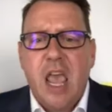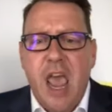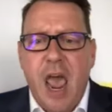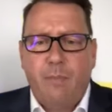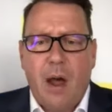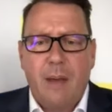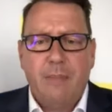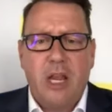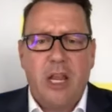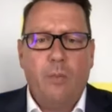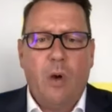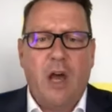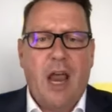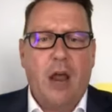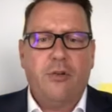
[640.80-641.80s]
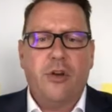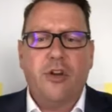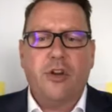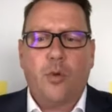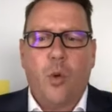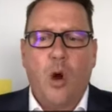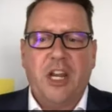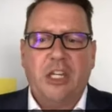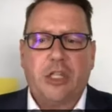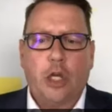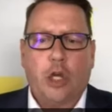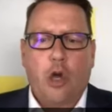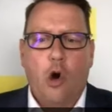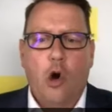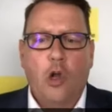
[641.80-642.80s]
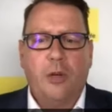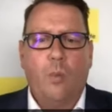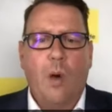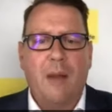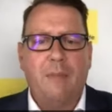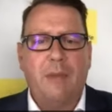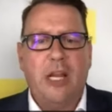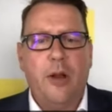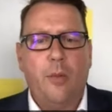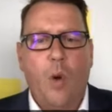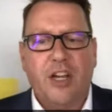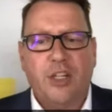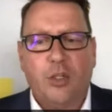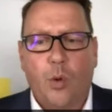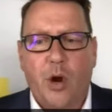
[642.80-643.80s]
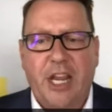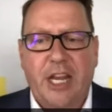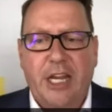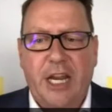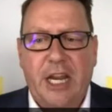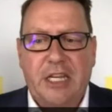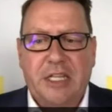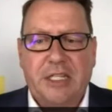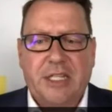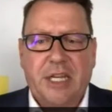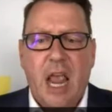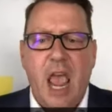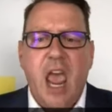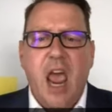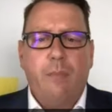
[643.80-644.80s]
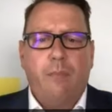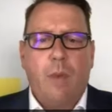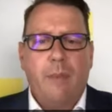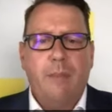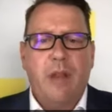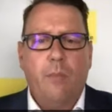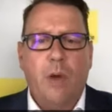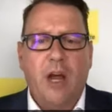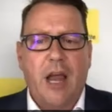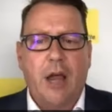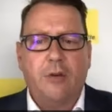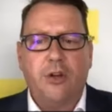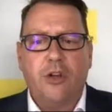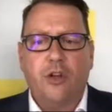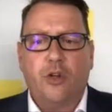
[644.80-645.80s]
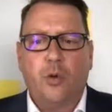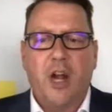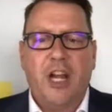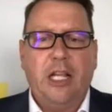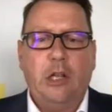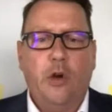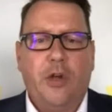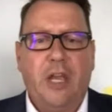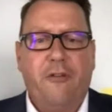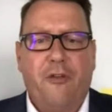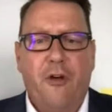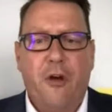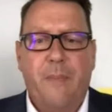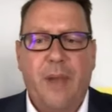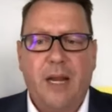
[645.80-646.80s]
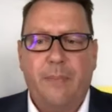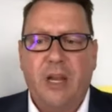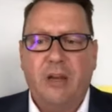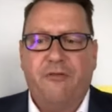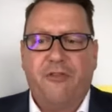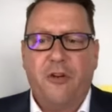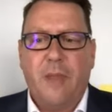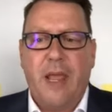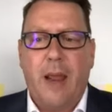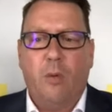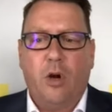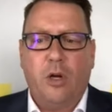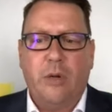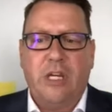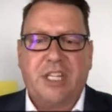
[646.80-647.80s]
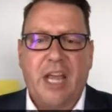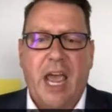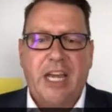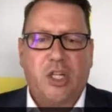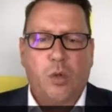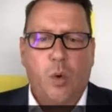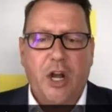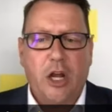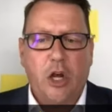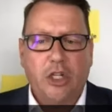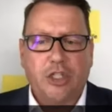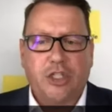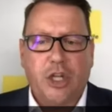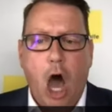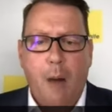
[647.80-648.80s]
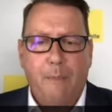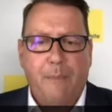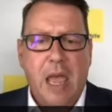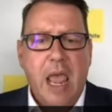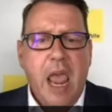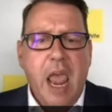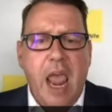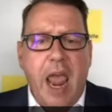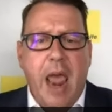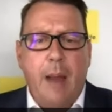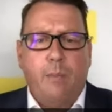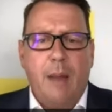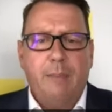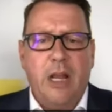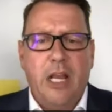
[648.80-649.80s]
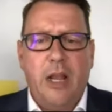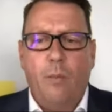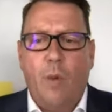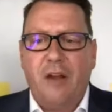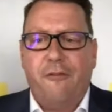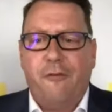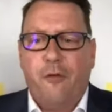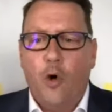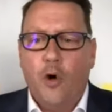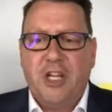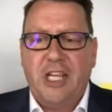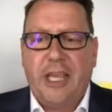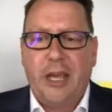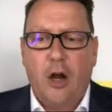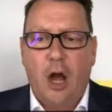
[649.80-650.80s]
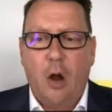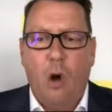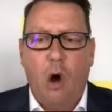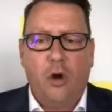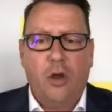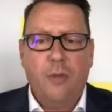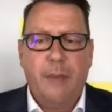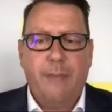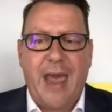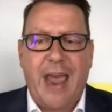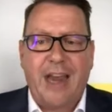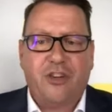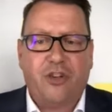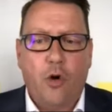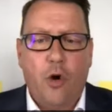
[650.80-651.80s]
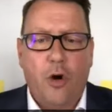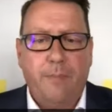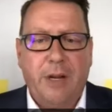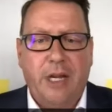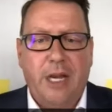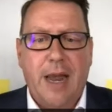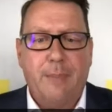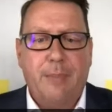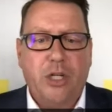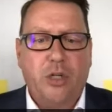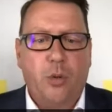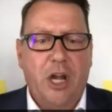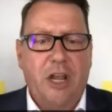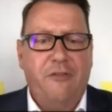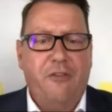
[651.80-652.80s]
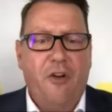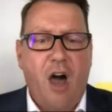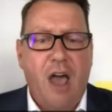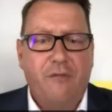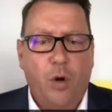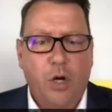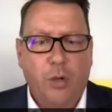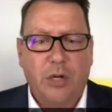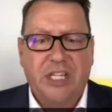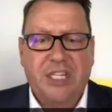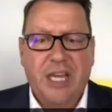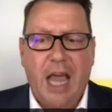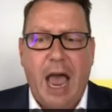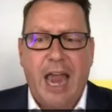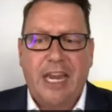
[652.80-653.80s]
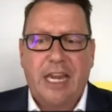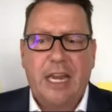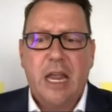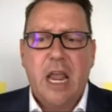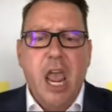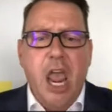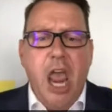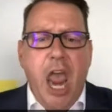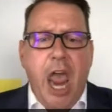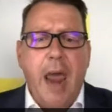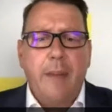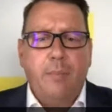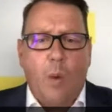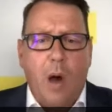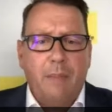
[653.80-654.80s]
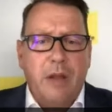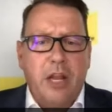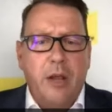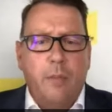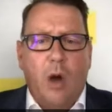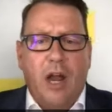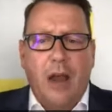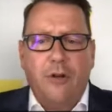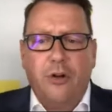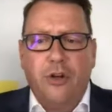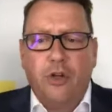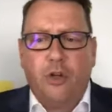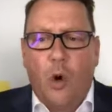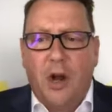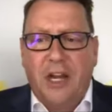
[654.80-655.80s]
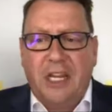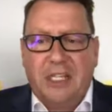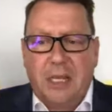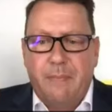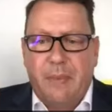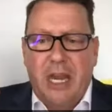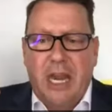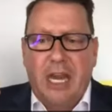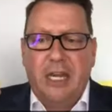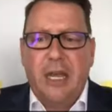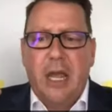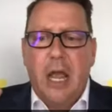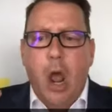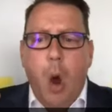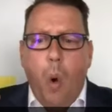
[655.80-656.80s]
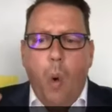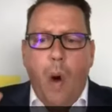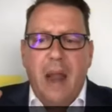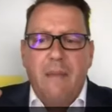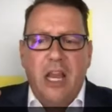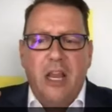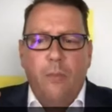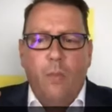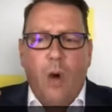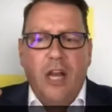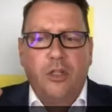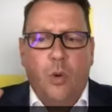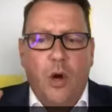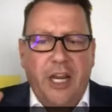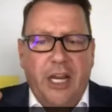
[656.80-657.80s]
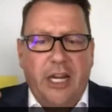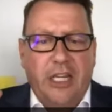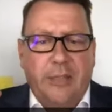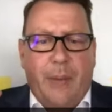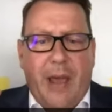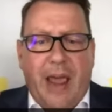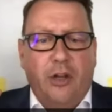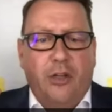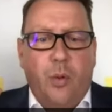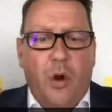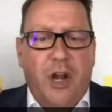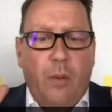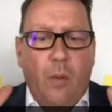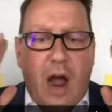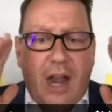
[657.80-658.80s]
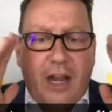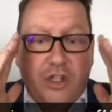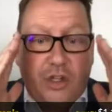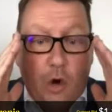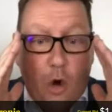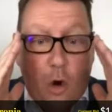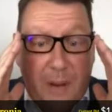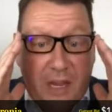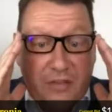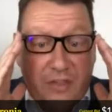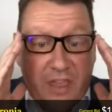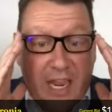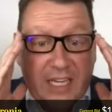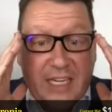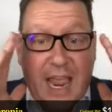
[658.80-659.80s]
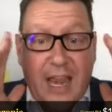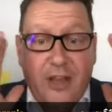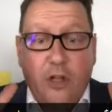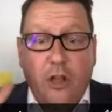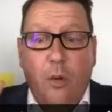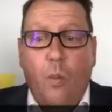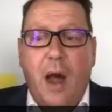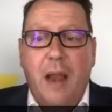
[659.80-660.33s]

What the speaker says: At 1,120,000's the call. At 1,120,000 it is. At 1,120,000, looking for a better bid from there. What do we say? 20 on top. At 1,140,000, can I welcome you back, Sean? Bidder number 25. What do we say? At 1,120,000's the bid. 1,120,000 it is. Paddle 21. It's your bid there, Daniel. At